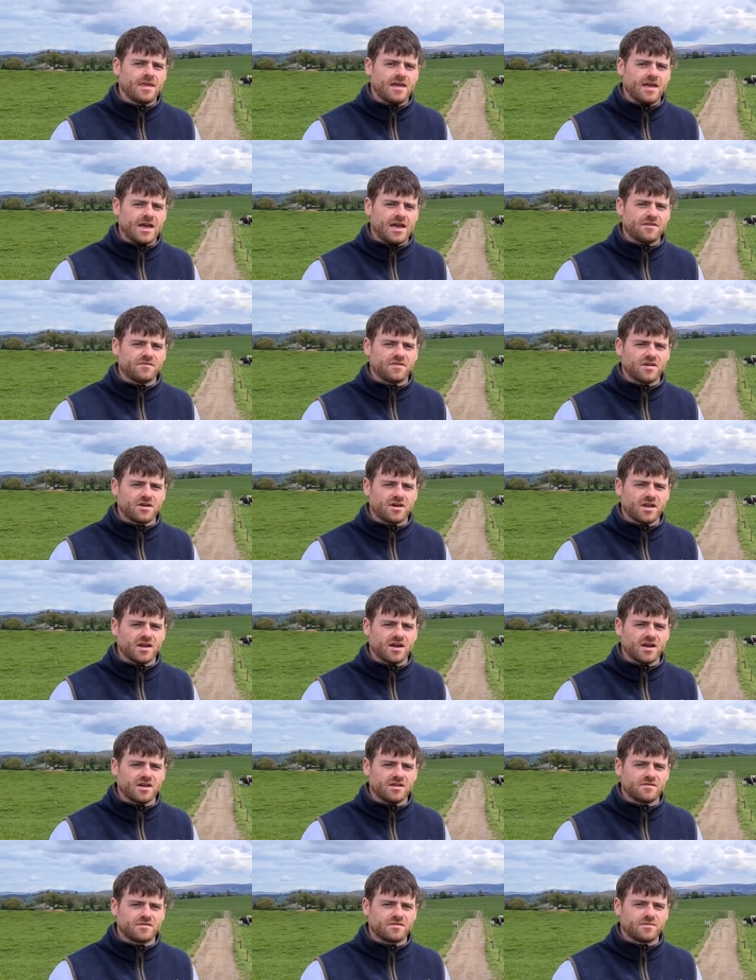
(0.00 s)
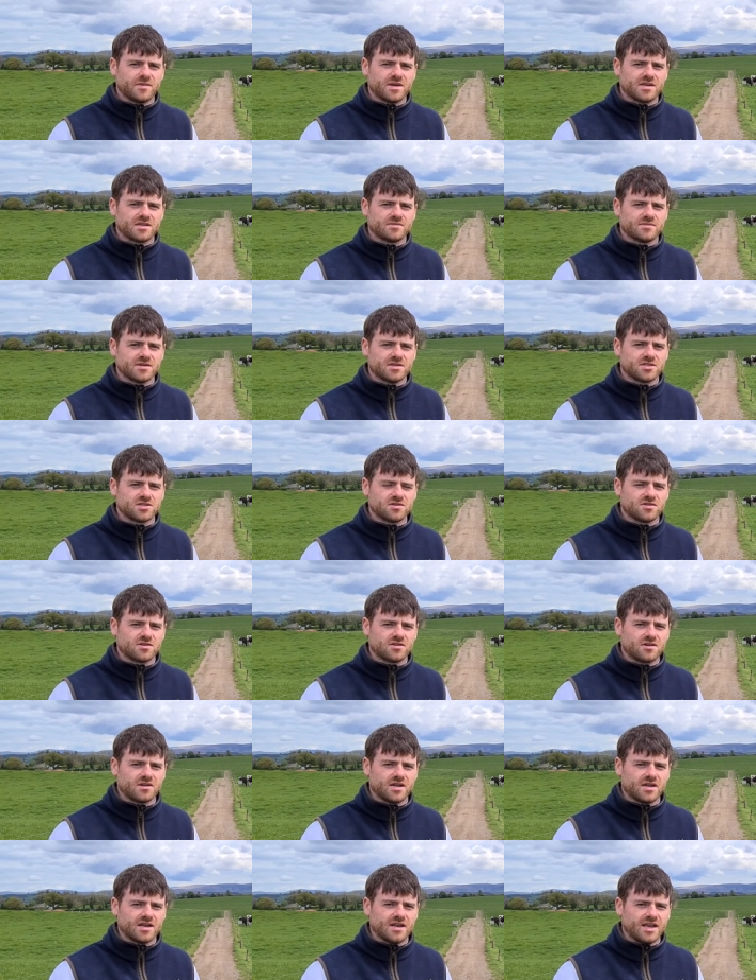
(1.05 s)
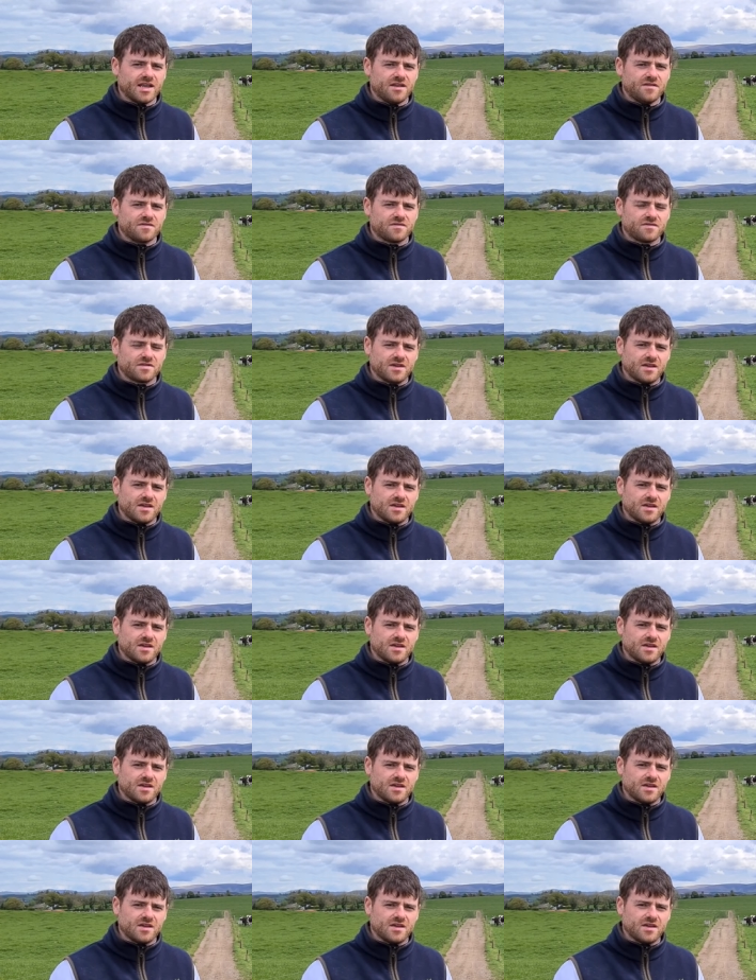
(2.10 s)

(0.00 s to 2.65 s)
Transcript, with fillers: and very high in fermentable sugar and leaf.